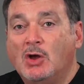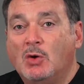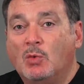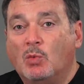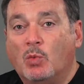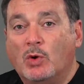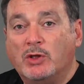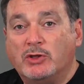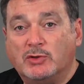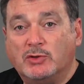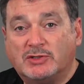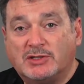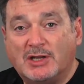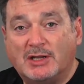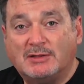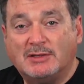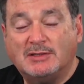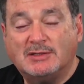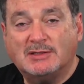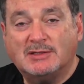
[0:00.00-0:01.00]
When you
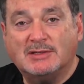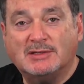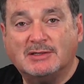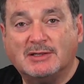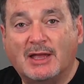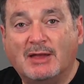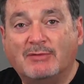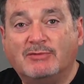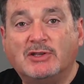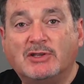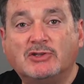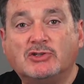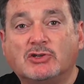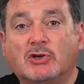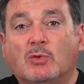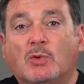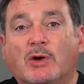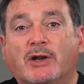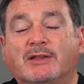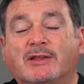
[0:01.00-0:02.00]
set this to slave
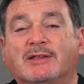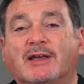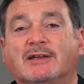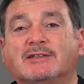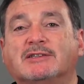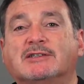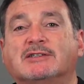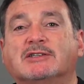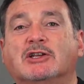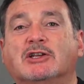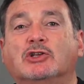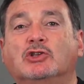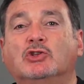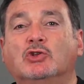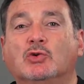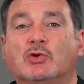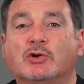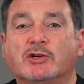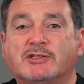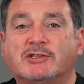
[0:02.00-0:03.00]
digital, what it does is it
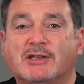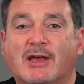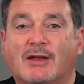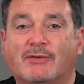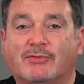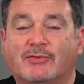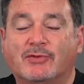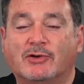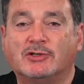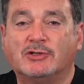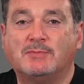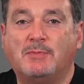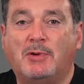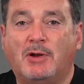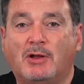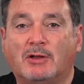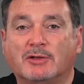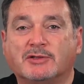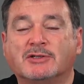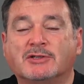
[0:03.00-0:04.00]
ignores that first
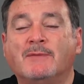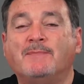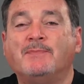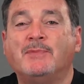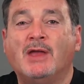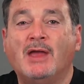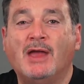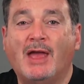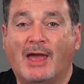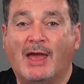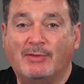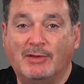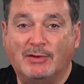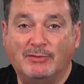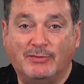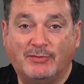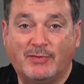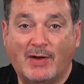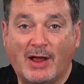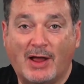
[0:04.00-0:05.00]
pulse and
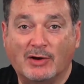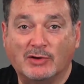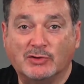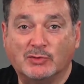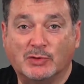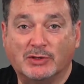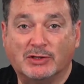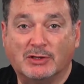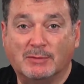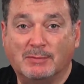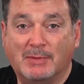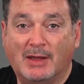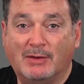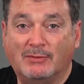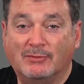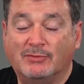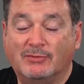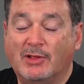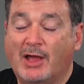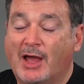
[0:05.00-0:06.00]
then fires with the
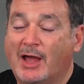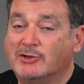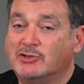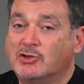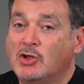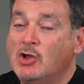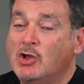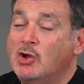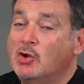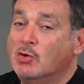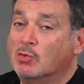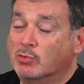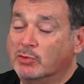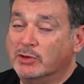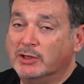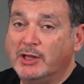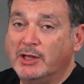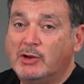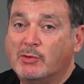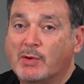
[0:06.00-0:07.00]
main flash.
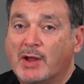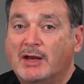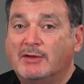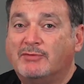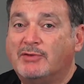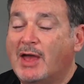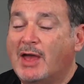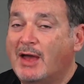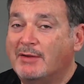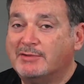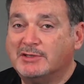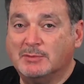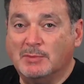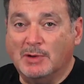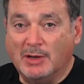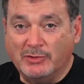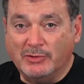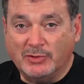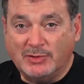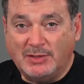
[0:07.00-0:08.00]
Really great if you have some
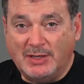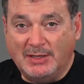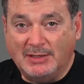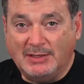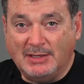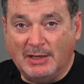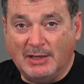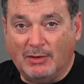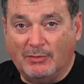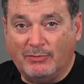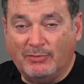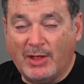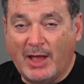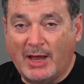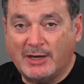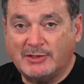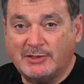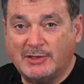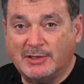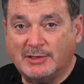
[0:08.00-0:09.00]
other TTL
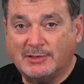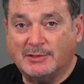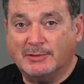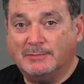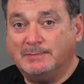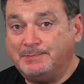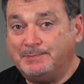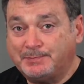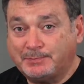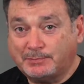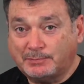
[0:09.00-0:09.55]
flash system,